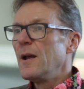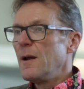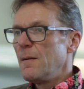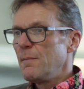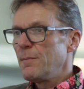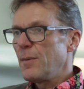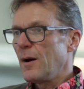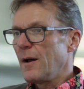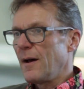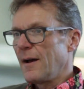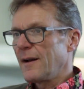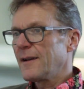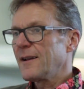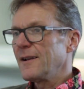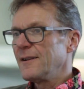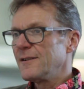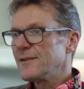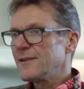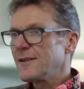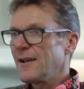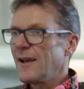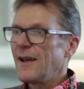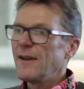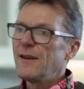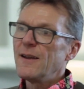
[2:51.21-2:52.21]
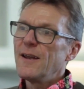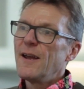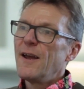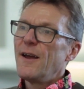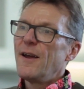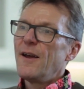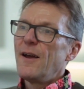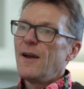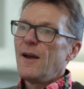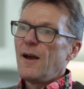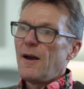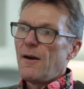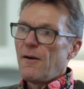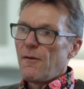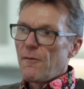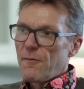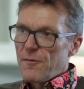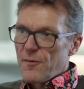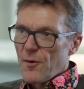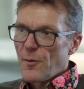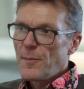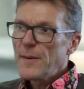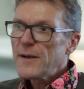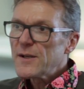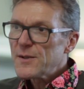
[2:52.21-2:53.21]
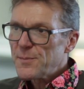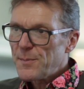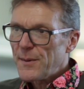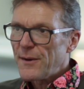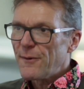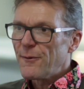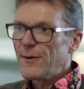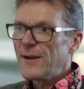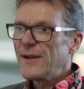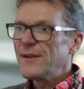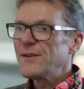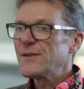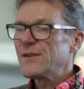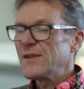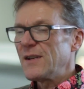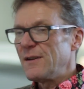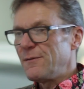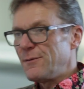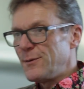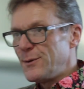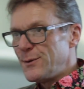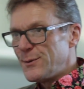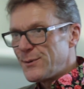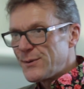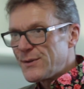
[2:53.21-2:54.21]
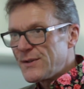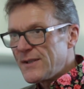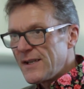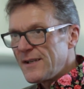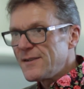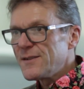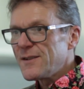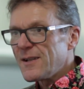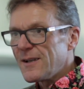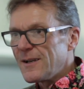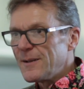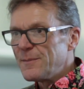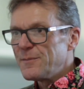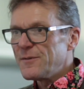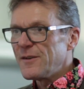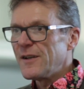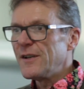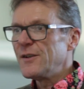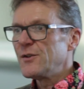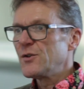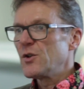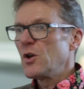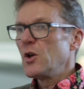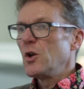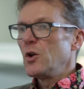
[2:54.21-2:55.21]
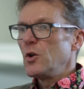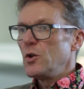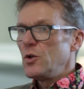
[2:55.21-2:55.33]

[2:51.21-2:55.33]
But I can say from experience, if you use this typeface,